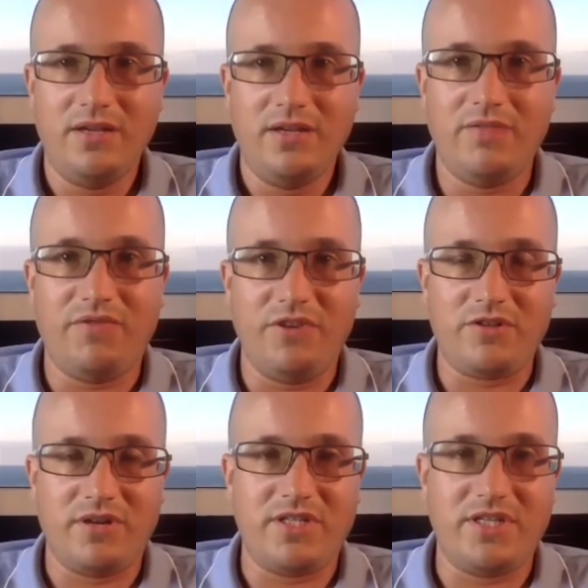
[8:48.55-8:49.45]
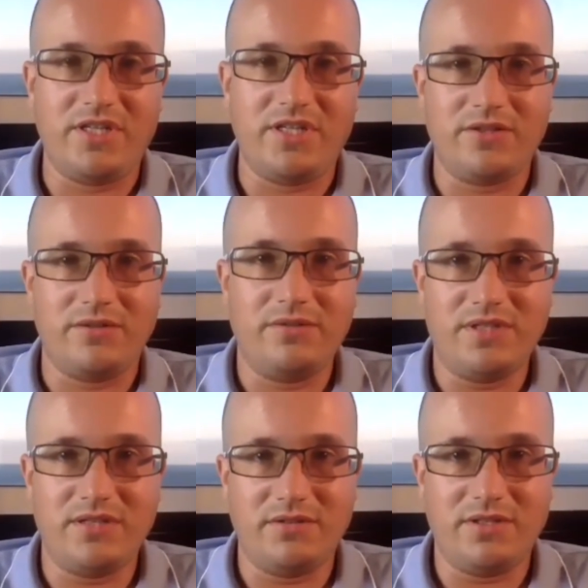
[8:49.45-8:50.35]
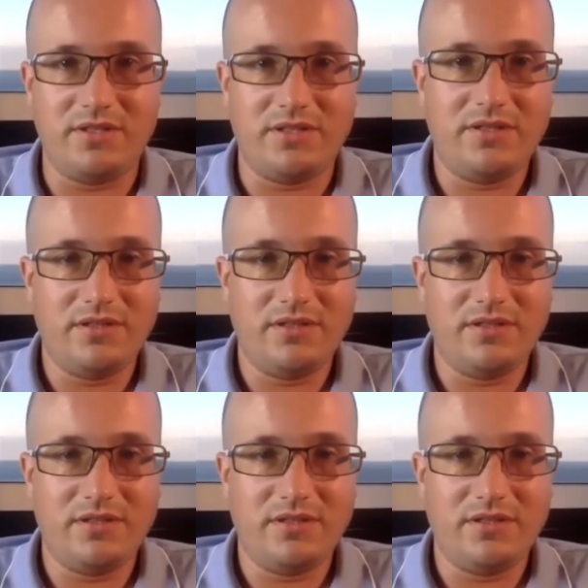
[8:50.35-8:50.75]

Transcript: in future educational series.